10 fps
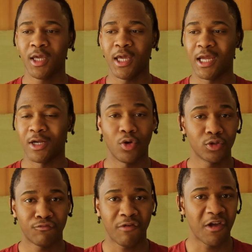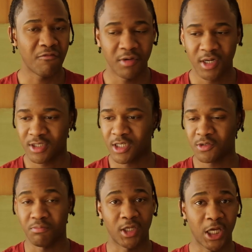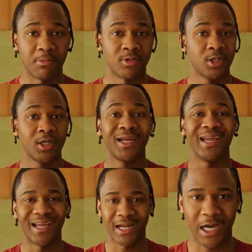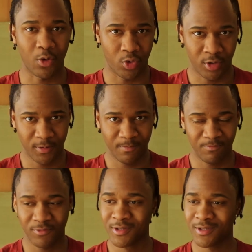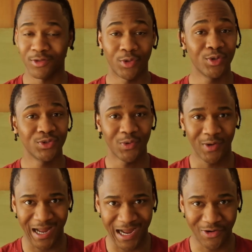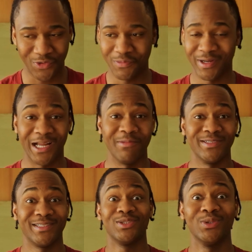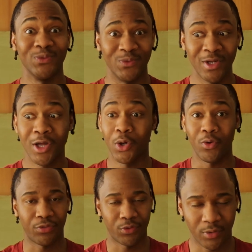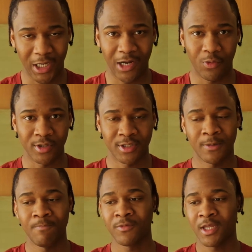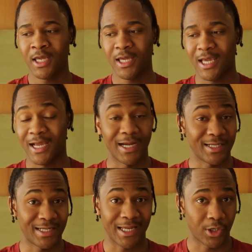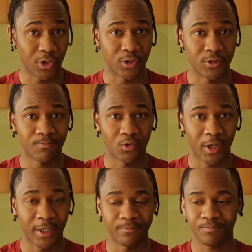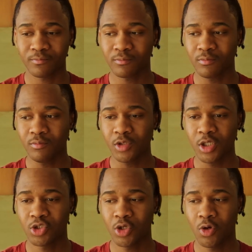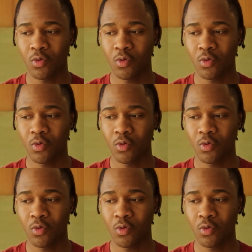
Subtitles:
and those 5 minutes just becomes an hour. Those hour becomes 2 or 3 hours, and that's not good, right? So